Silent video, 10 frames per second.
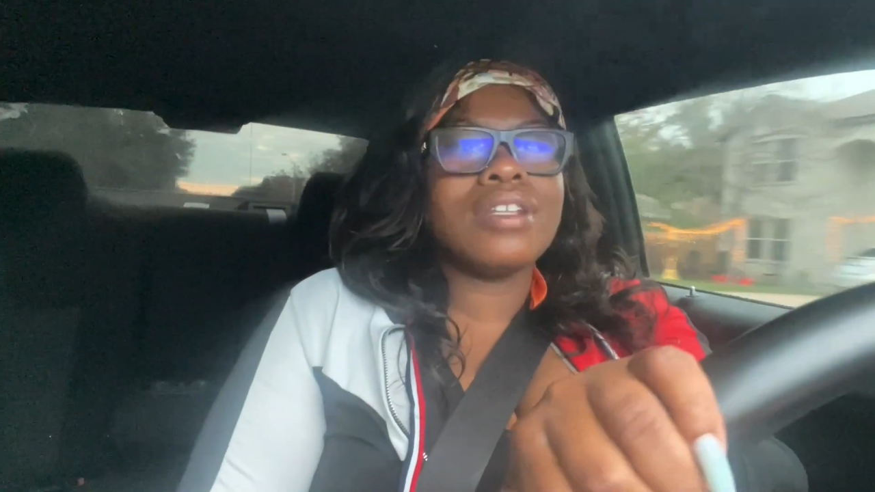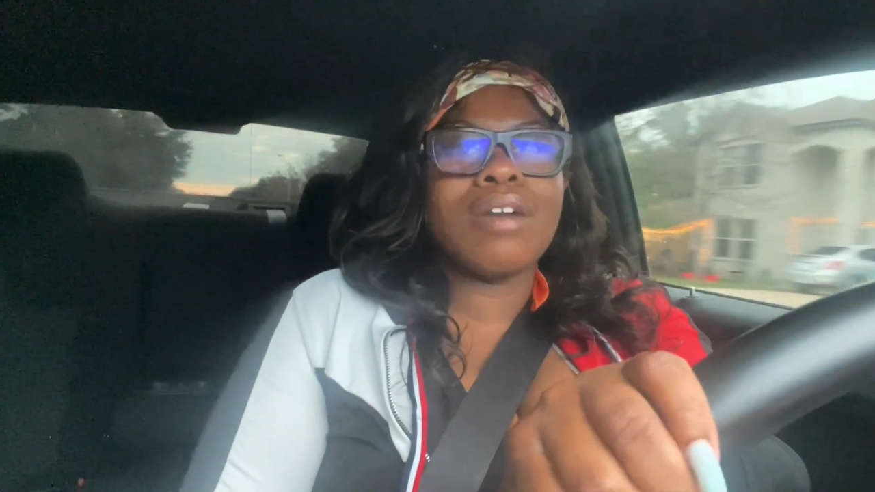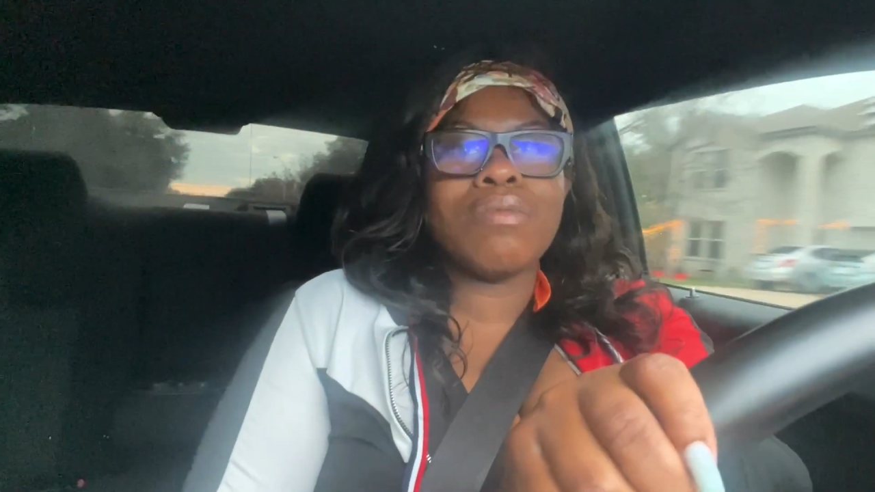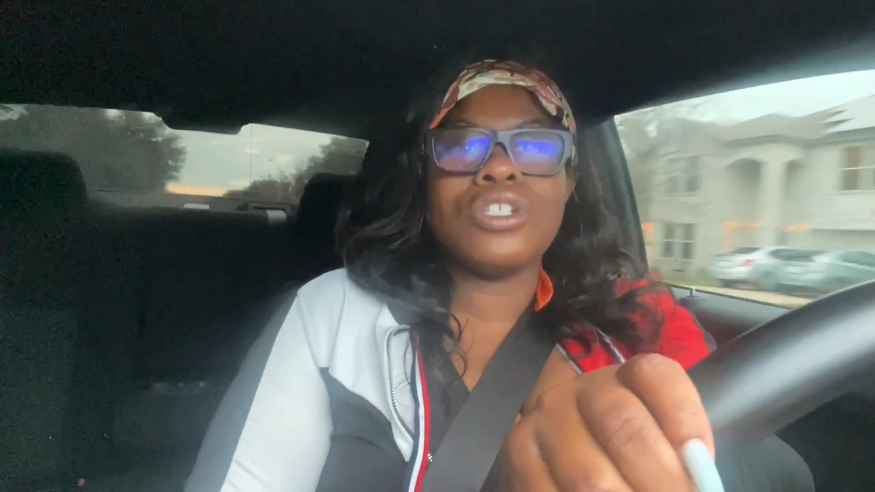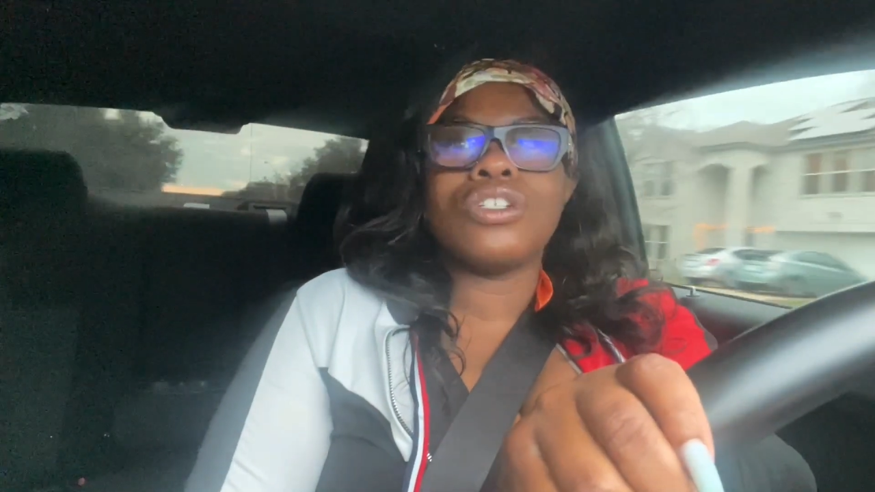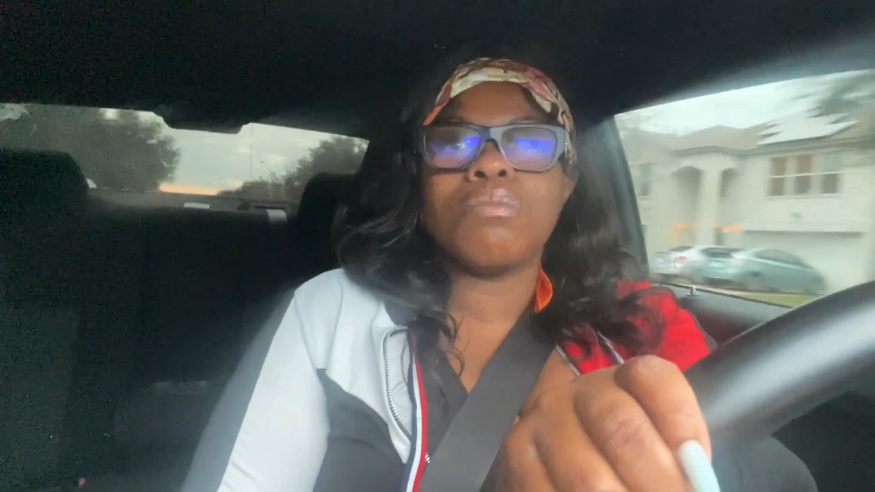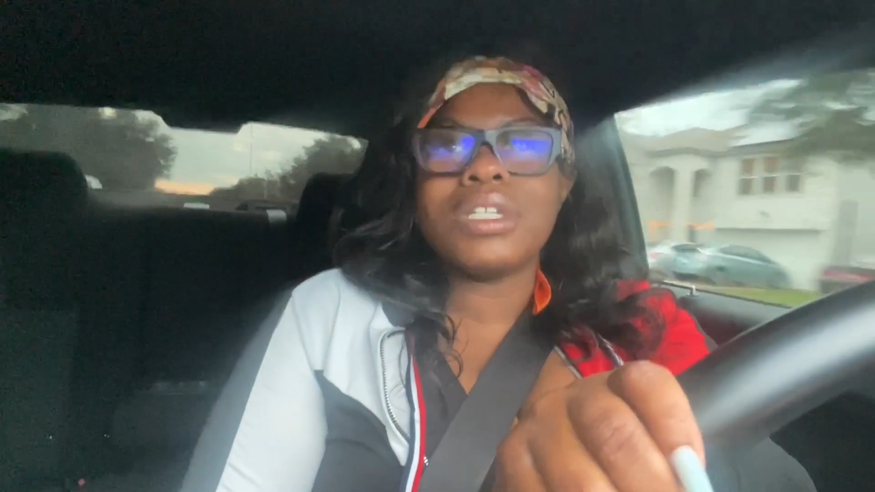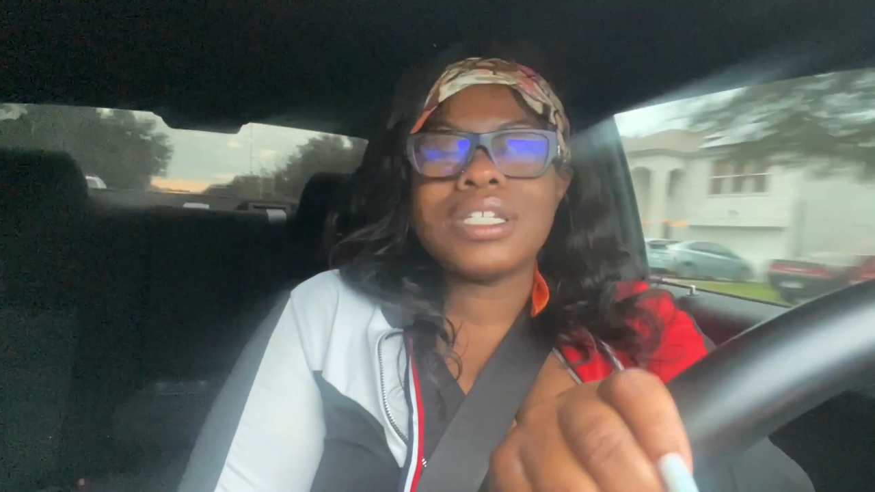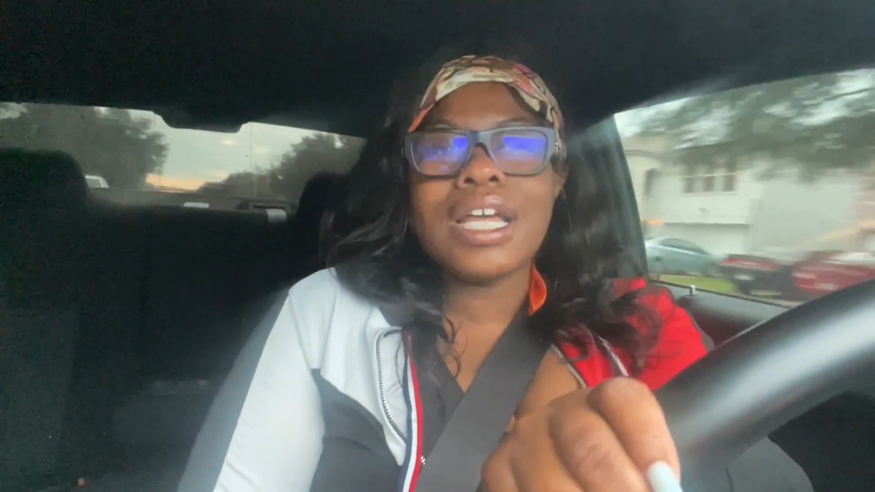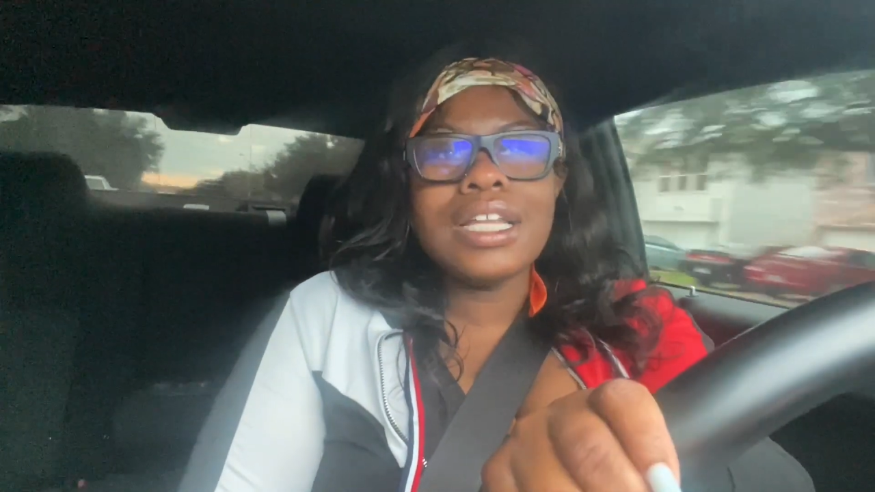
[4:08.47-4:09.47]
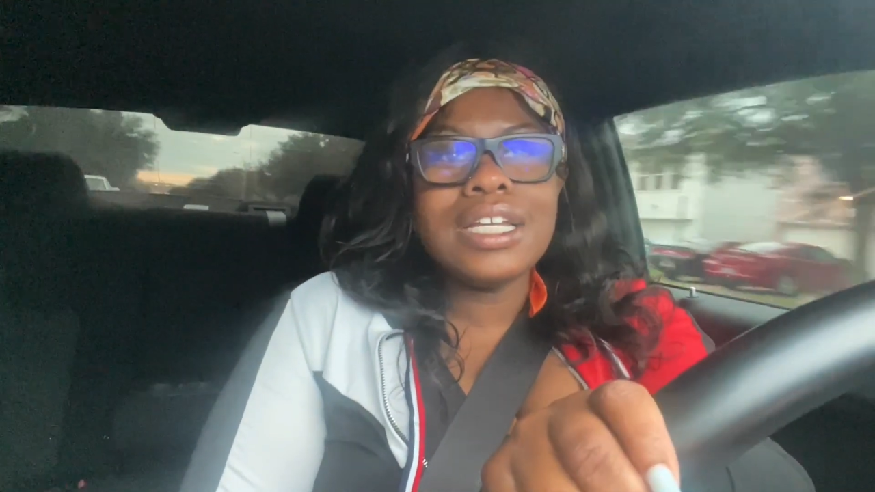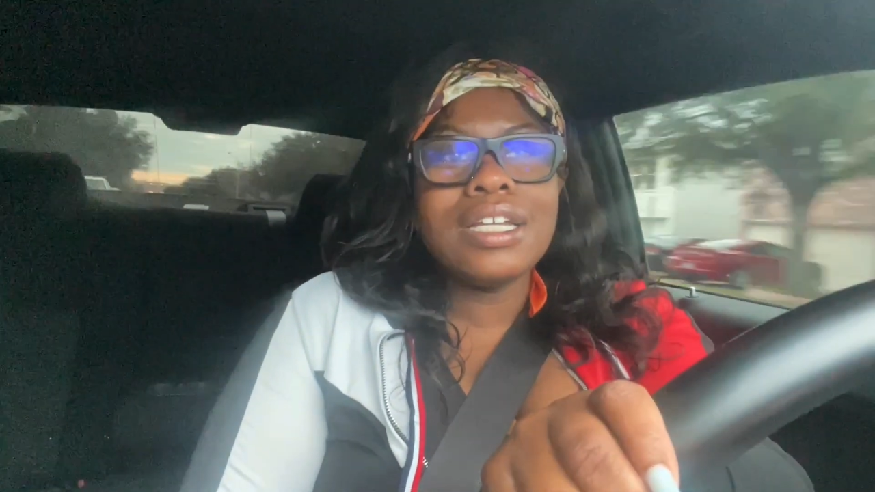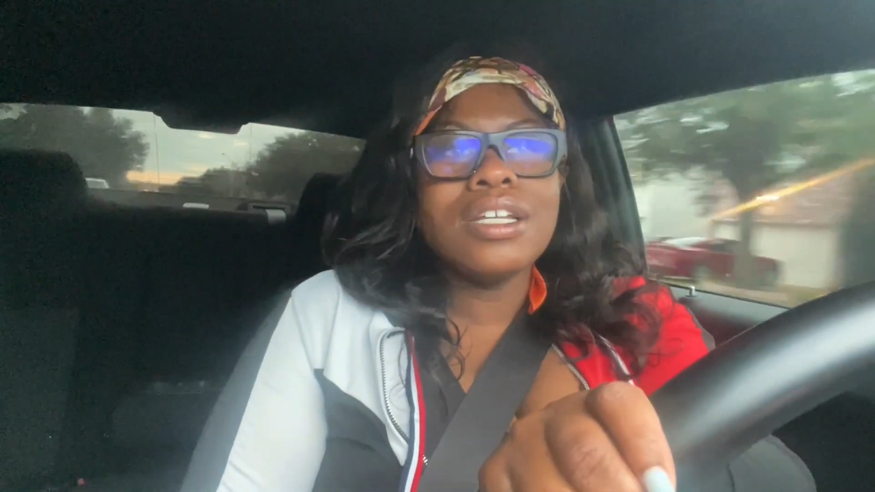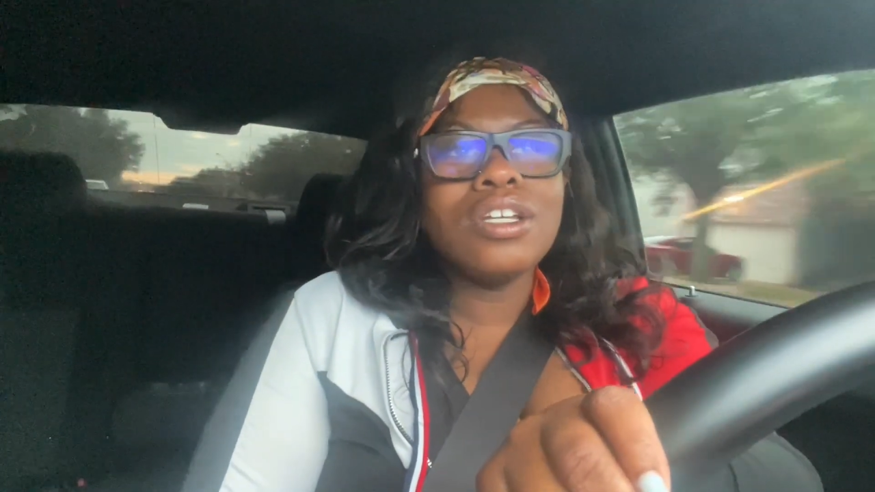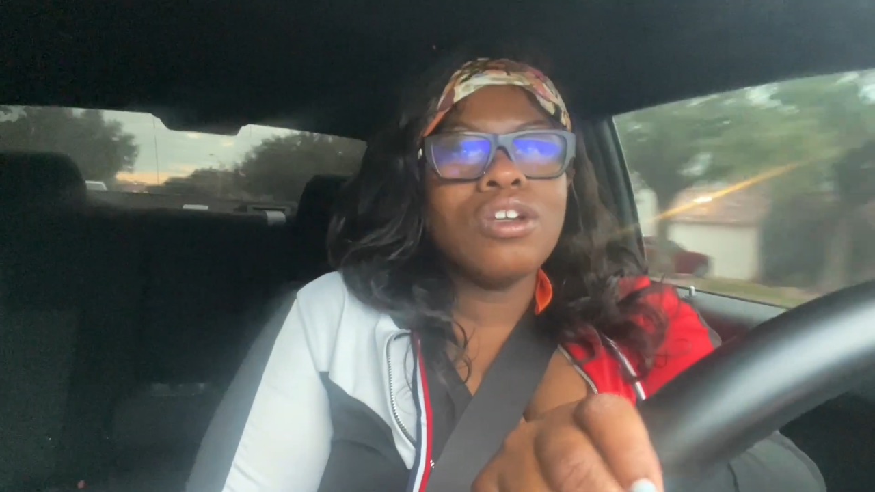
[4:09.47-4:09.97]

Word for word: that we should be selling.